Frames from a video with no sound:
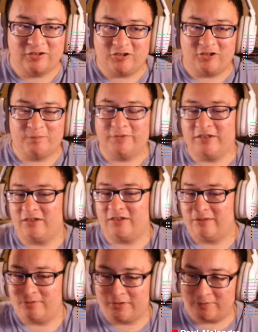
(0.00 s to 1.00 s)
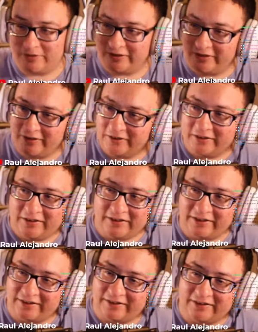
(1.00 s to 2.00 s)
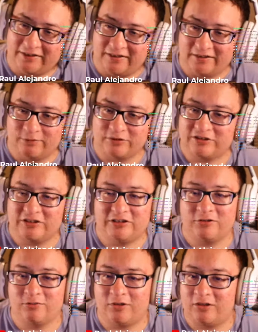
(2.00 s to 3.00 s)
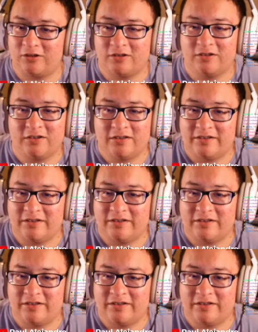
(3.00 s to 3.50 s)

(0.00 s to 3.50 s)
Hope you all have a wonderful day, and I will see you all